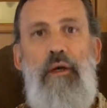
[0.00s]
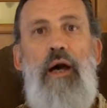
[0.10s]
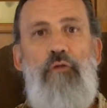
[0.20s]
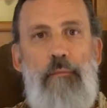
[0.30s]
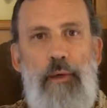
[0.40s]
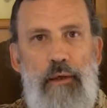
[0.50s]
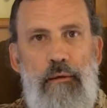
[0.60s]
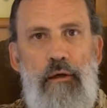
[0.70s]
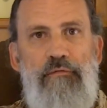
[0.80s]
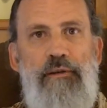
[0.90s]

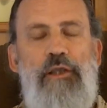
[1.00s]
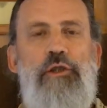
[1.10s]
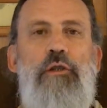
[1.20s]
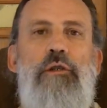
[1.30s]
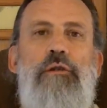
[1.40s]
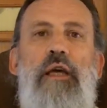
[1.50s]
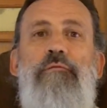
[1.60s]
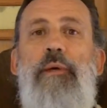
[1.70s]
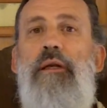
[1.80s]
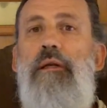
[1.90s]
government officials
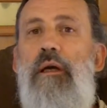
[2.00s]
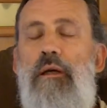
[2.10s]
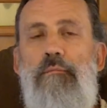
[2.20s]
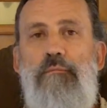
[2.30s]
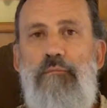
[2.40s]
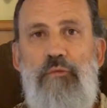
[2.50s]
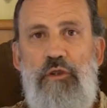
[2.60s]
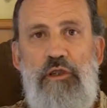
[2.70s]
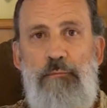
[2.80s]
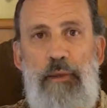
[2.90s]
have been uh,
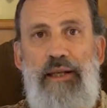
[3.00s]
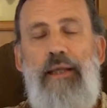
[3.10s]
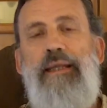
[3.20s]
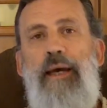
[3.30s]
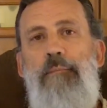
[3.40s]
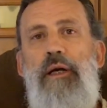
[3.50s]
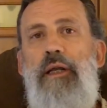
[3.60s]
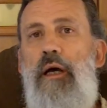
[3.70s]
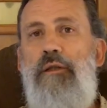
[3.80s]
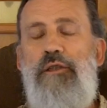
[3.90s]
spending that
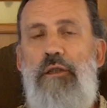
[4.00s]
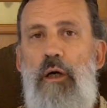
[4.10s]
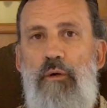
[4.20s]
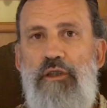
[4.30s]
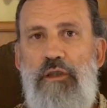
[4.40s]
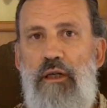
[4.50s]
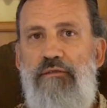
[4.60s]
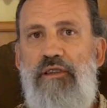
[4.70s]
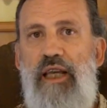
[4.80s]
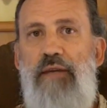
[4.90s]
money all this long instead
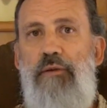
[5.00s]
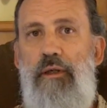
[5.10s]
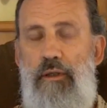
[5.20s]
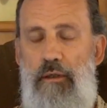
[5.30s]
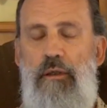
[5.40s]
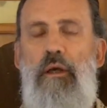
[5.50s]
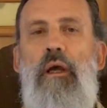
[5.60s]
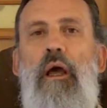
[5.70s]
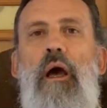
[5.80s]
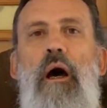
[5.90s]
of saving it,
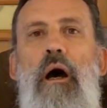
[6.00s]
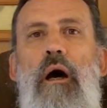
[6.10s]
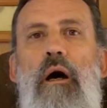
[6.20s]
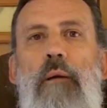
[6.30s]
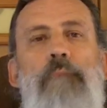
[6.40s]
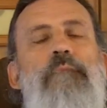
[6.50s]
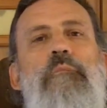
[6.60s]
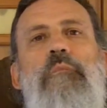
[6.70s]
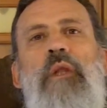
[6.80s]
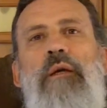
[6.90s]
um,
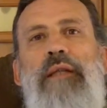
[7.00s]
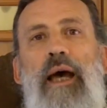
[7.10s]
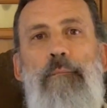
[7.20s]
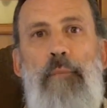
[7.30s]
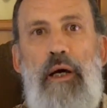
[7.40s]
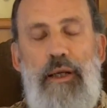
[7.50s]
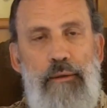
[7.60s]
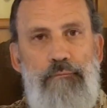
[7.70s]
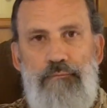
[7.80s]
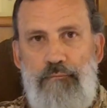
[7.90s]
that
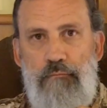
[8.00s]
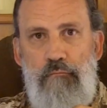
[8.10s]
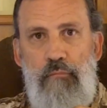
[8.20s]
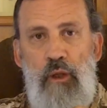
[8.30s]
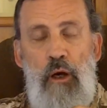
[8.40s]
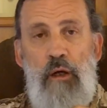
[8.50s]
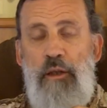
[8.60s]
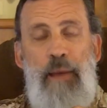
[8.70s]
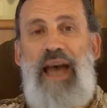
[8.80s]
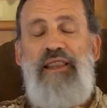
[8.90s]
money,
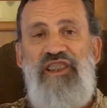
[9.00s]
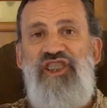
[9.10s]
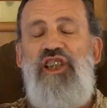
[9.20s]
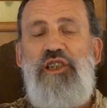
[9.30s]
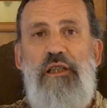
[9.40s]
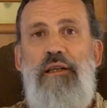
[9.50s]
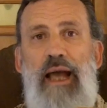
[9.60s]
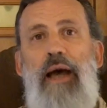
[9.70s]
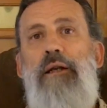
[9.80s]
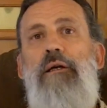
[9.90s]
uh, the math is just
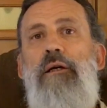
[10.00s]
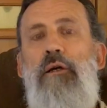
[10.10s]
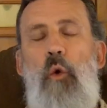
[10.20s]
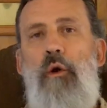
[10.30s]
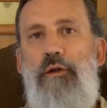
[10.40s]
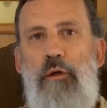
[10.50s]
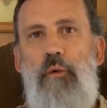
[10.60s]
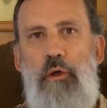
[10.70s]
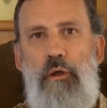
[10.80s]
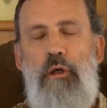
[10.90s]
not going to
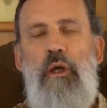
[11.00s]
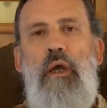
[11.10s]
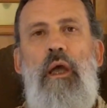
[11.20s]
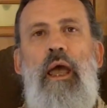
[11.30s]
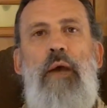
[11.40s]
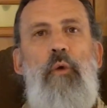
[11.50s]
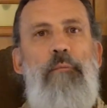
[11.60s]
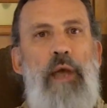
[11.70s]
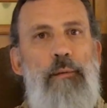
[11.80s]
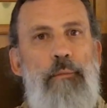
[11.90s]
work. And
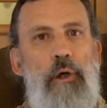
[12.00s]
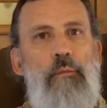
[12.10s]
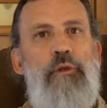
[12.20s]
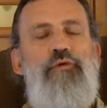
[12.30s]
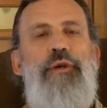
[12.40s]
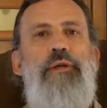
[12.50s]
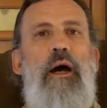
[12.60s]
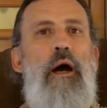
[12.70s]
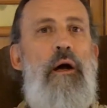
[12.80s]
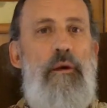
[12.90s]
when baby boomers
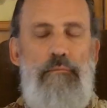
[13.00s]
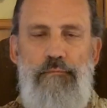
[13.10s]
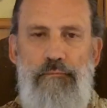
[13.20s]
retire,